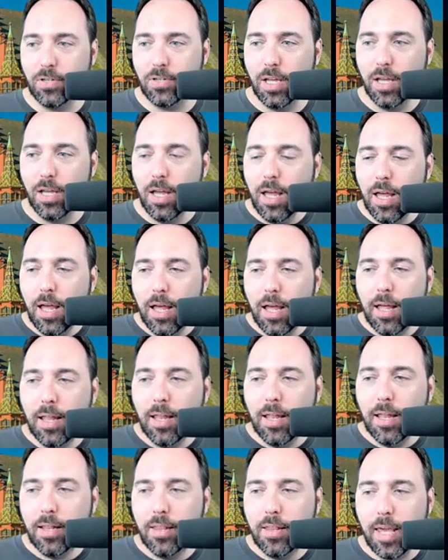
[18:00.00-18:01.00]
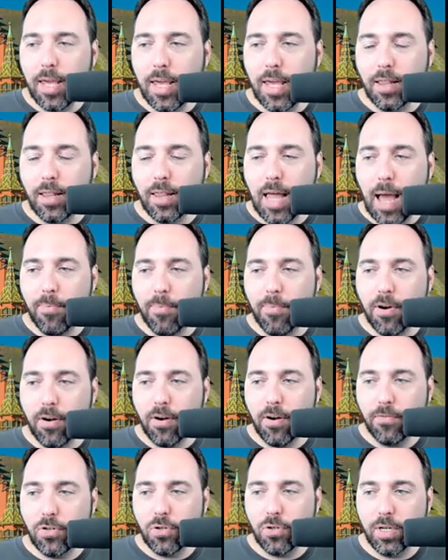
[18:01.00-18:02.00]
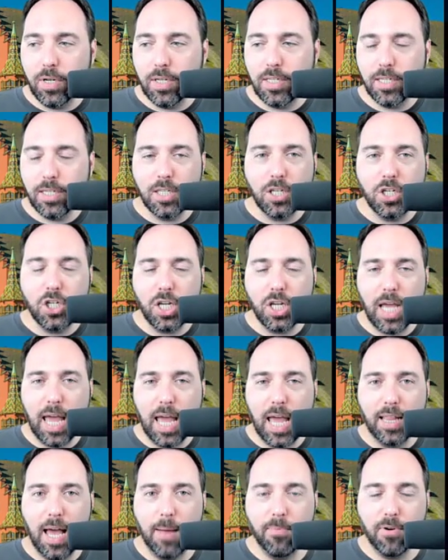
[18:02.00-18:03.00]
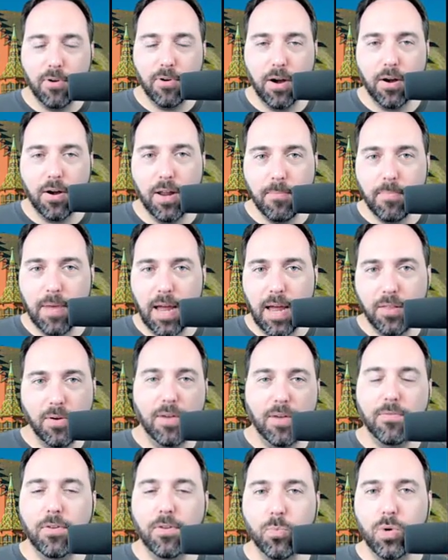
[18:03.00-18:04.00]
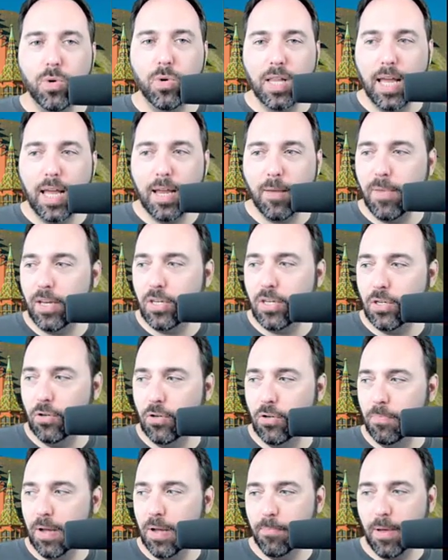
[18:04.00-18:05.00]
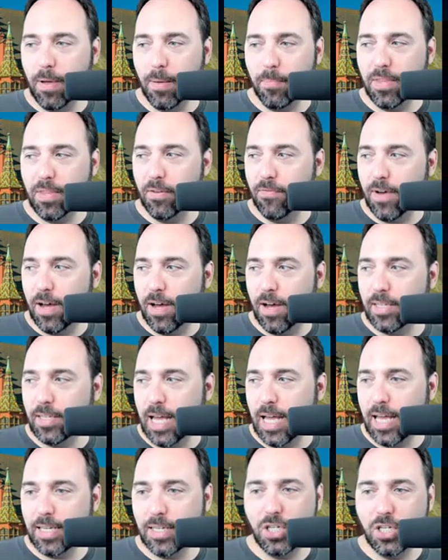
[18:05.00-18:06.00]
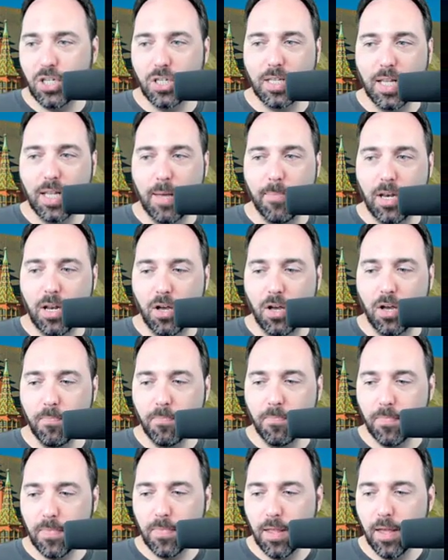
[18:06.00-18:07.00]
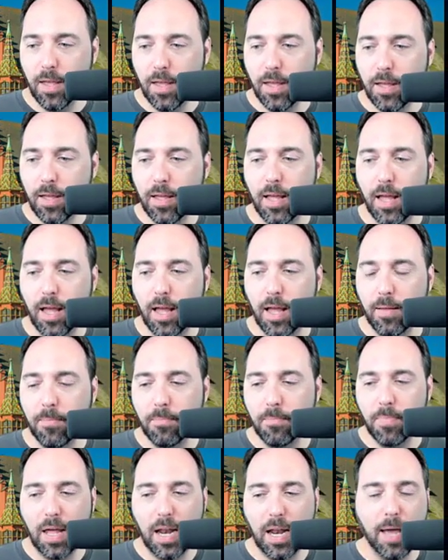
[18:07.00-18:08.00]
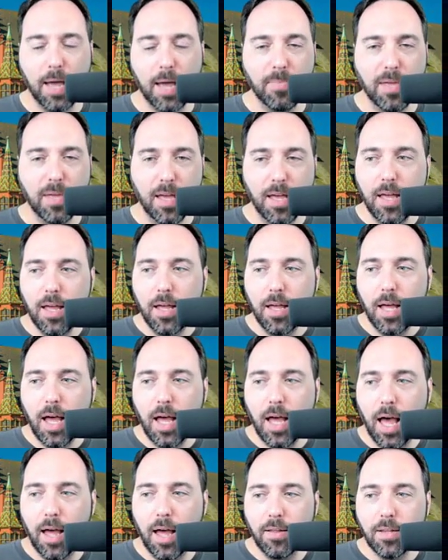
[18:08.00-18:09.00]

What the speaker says: major players. The library of choice is the GA library. And by the way, if you would like me to bump up the font size, just let me know. But I'm